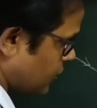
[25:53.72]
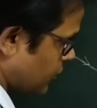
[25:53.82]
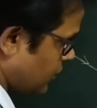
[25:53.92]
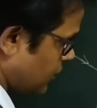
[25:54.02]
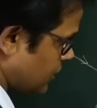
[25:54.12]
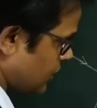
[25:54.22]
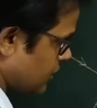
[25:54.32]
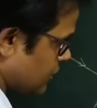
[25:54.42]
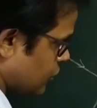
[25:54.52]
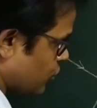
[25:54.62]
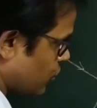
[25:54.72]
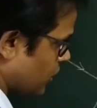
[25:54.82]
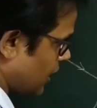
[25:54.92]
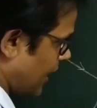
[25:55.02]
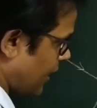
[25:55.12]
So this is the
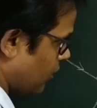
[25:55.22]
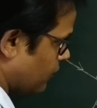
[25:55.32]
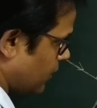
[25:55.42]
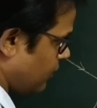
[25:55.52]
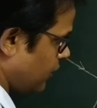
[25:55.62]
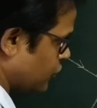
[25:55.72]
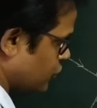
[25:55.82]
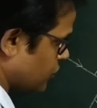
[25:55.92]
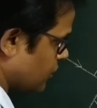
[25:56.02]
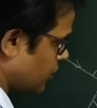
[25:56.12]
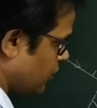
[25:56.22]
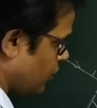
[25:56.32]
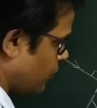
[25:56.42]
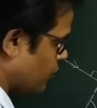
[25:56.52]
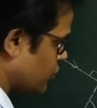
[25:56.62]
total angle of deviation,
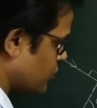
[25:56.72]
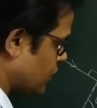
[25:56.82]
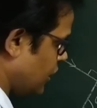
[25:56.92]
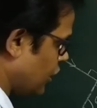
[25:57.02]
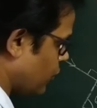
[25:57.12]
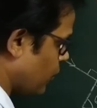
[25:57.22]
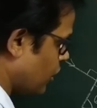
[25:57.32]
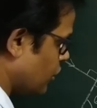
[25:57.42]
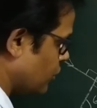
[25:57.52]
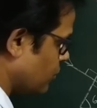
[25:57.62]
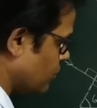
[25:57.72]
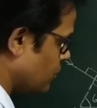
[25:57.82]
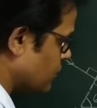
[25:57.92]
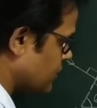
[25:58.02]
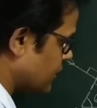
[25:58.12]
which is equal to
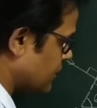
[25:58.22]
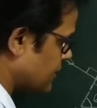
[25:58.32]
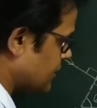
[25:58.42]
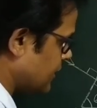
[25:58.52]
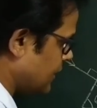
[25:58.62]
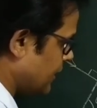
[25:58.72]
60